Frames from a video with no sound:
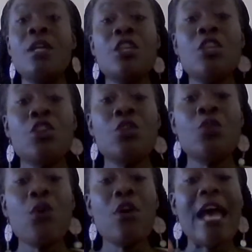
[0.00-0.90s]

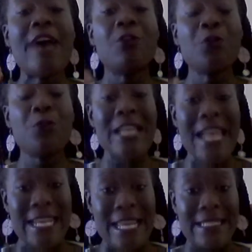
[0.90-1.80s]
You have
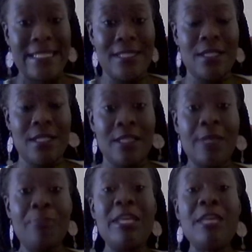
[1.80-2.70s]
created,
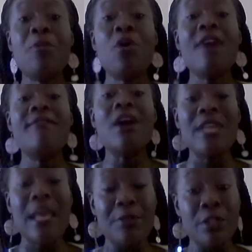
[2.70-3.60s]
the people of
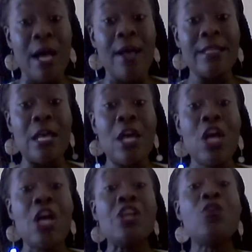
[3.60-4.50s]
Alkebulan,
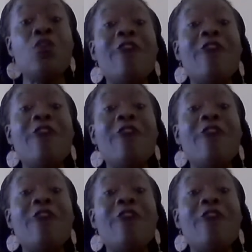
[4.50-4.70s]
you have